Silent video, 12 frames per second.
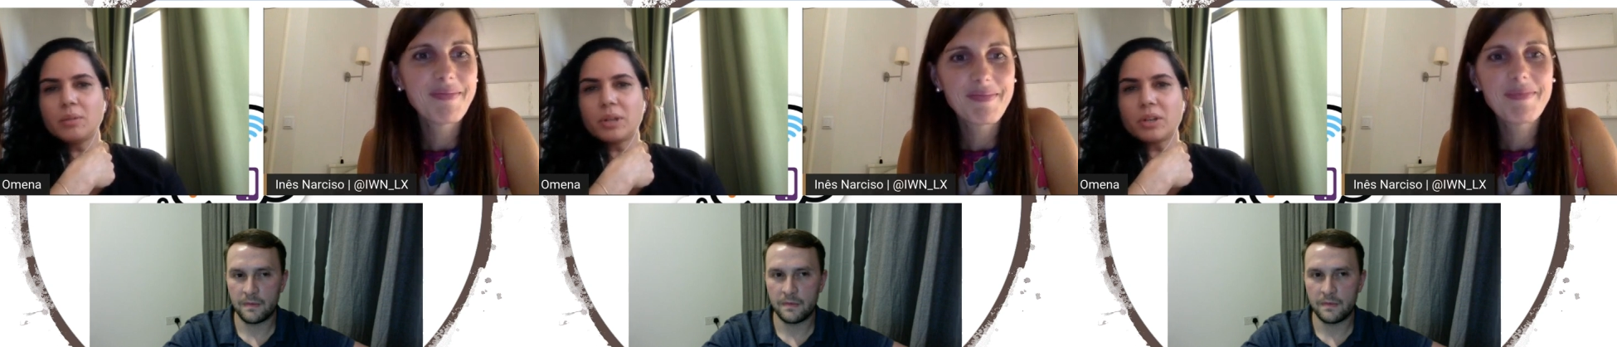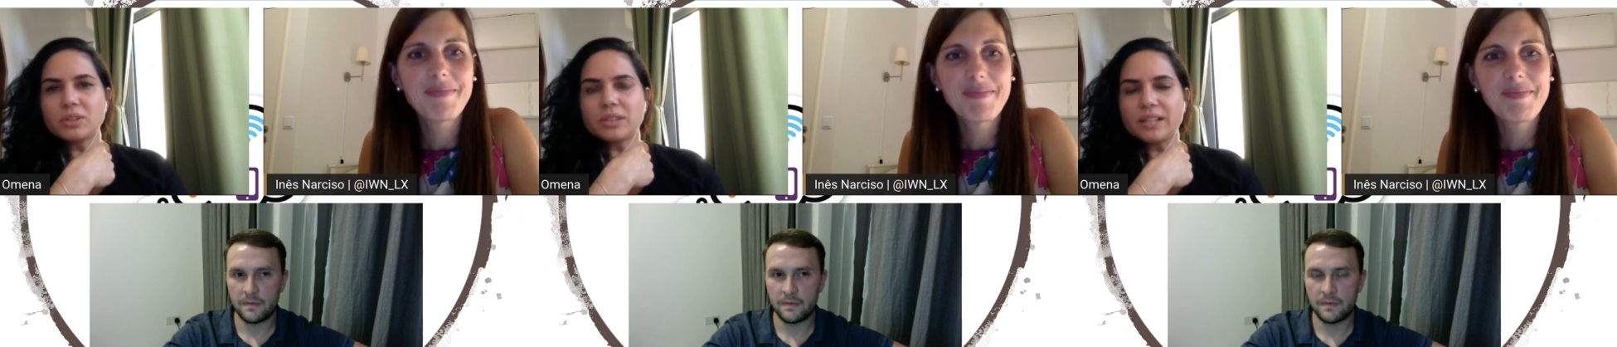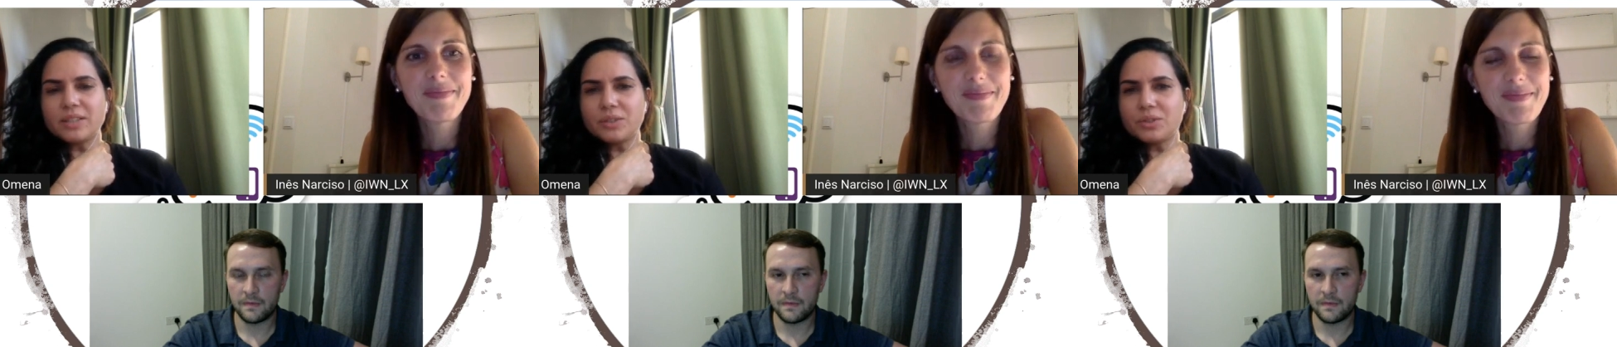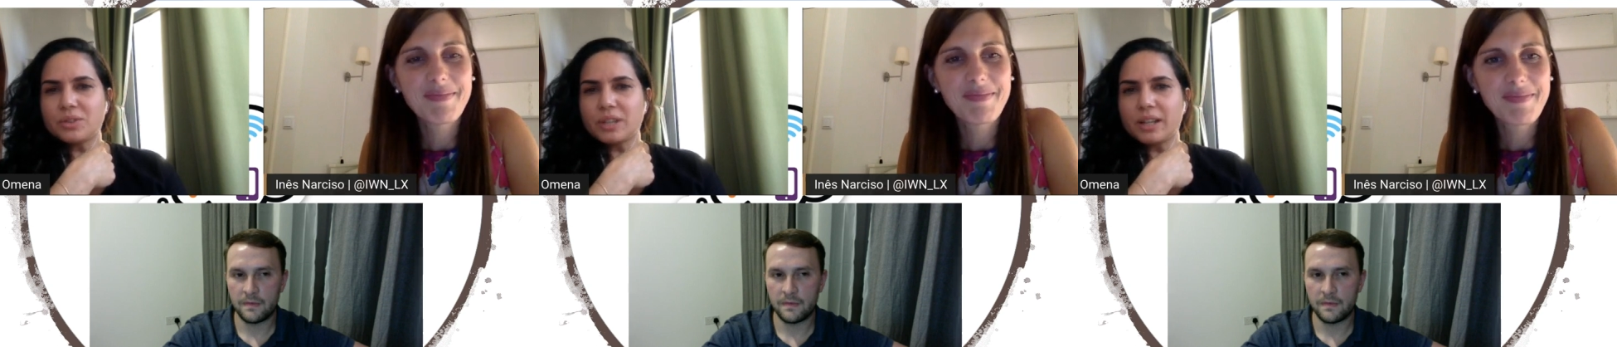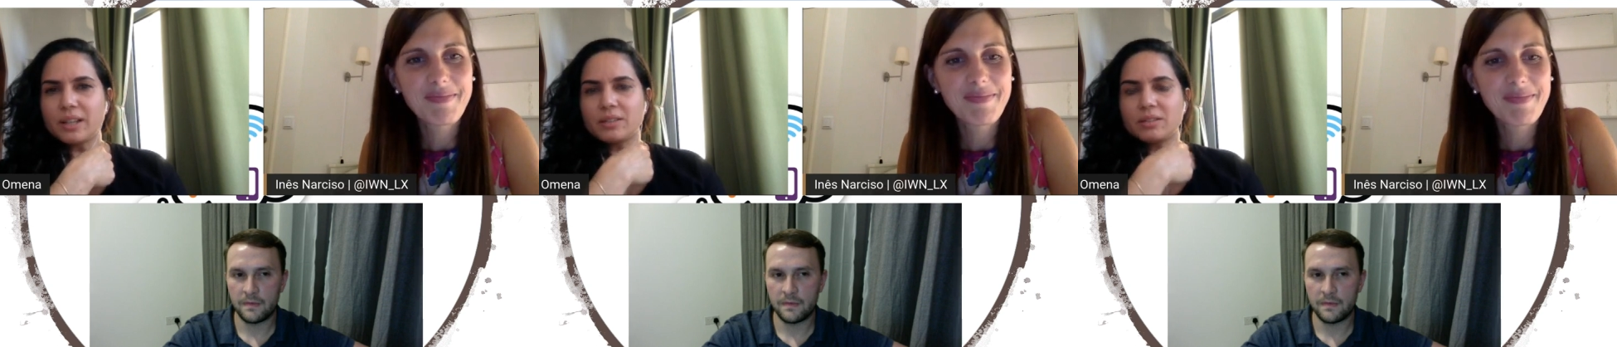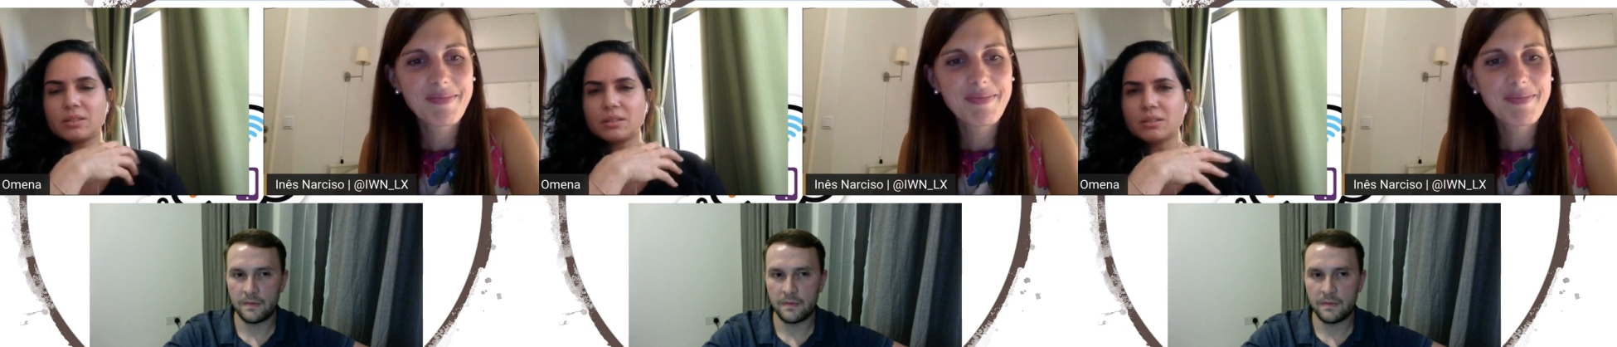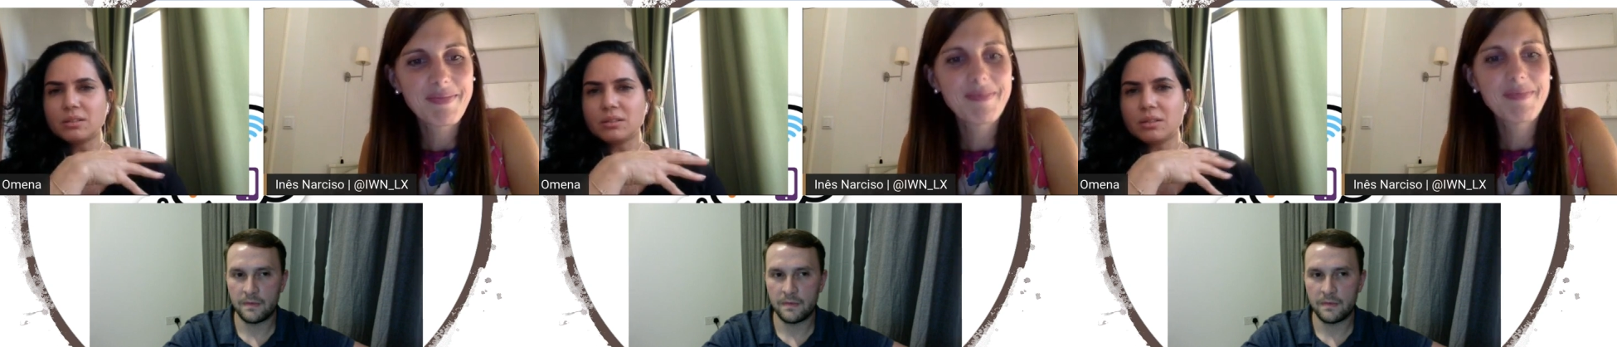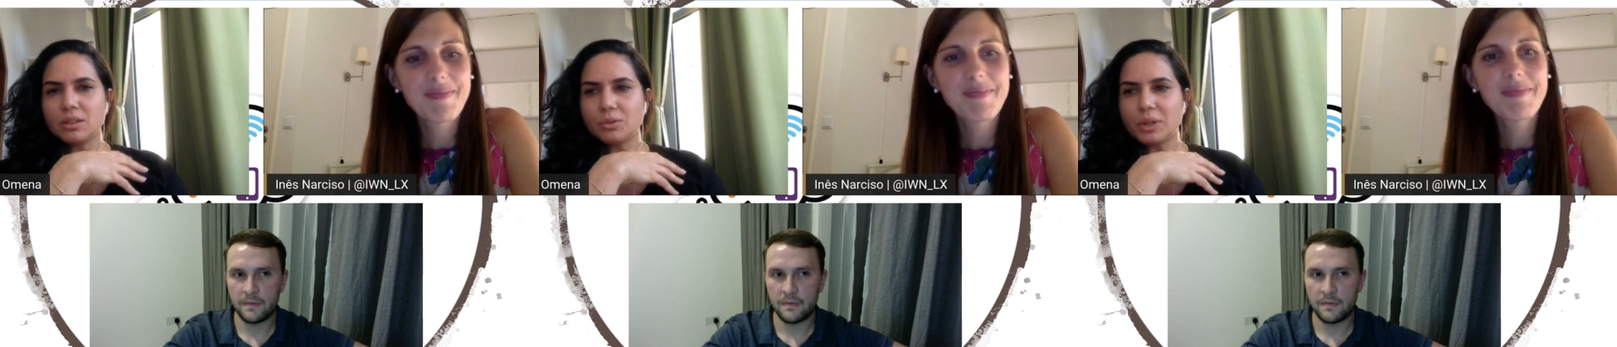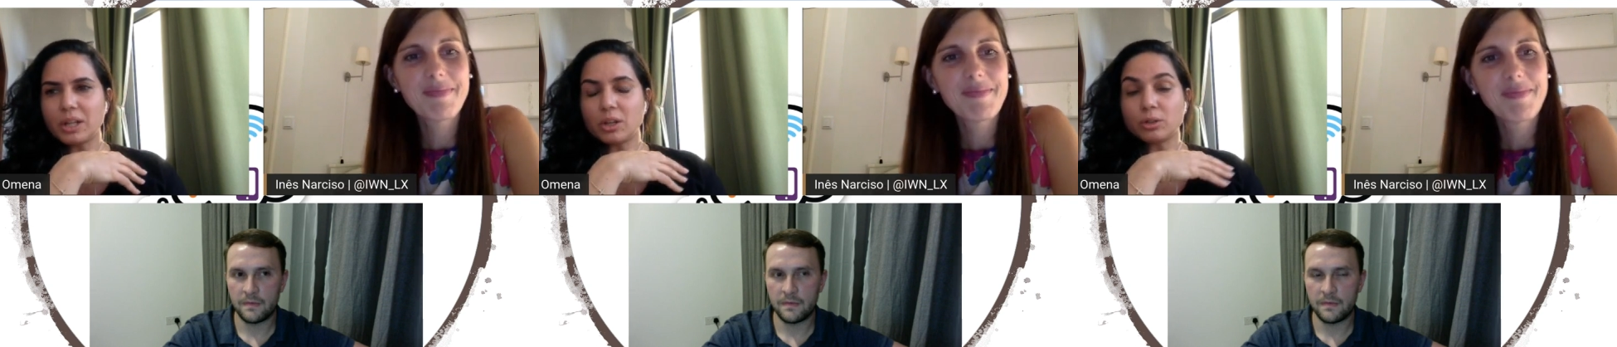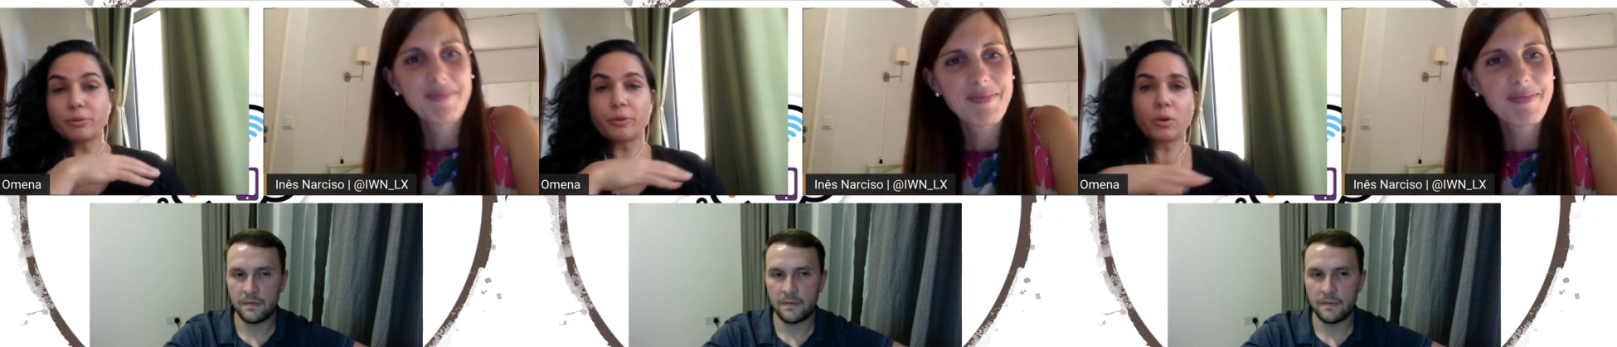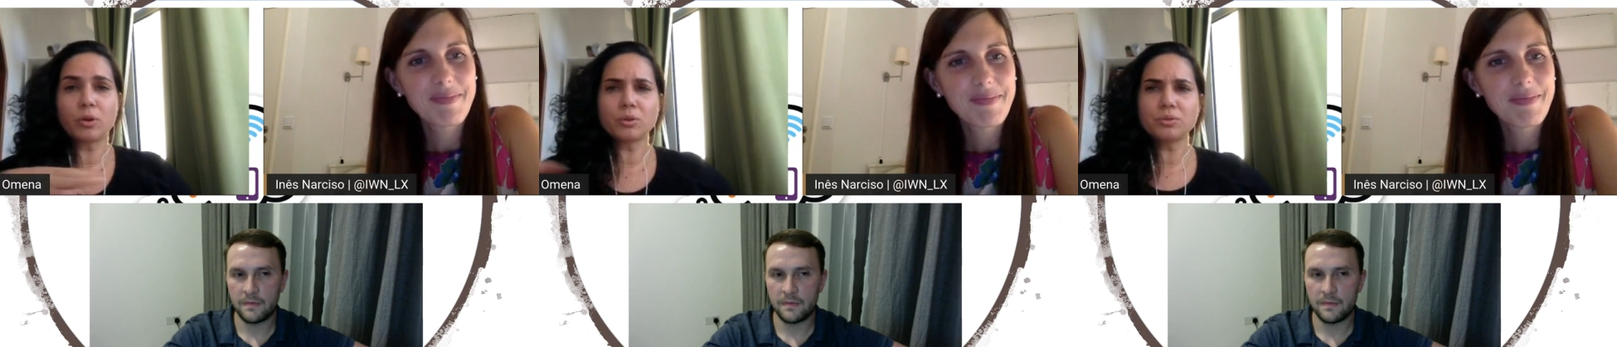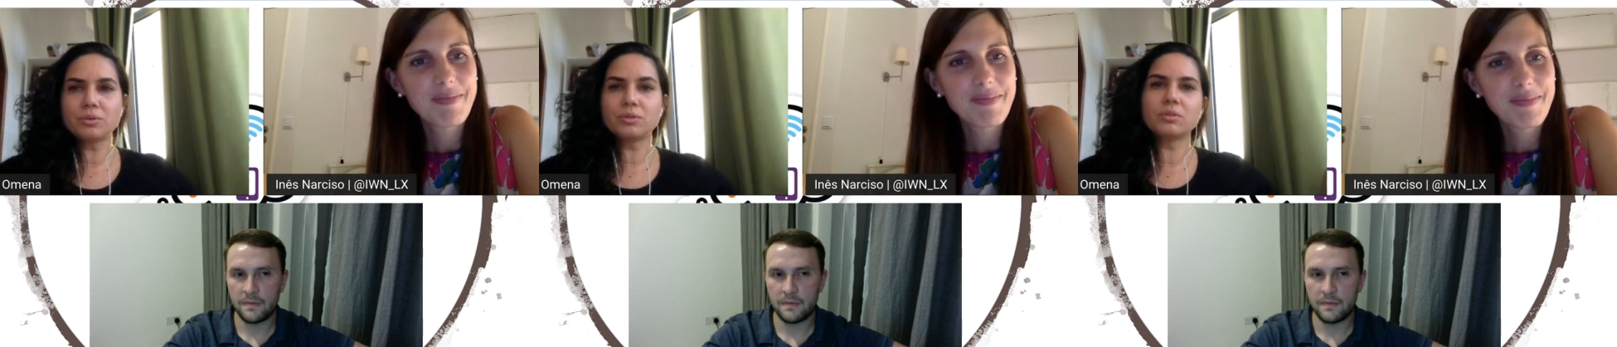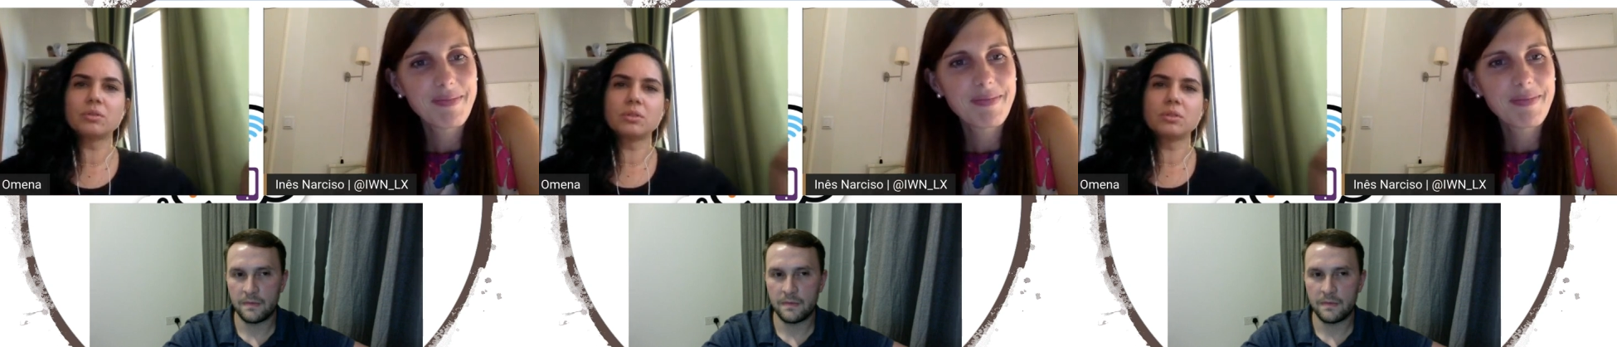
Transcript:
Speaker 1: Because as you said, you cannot focus,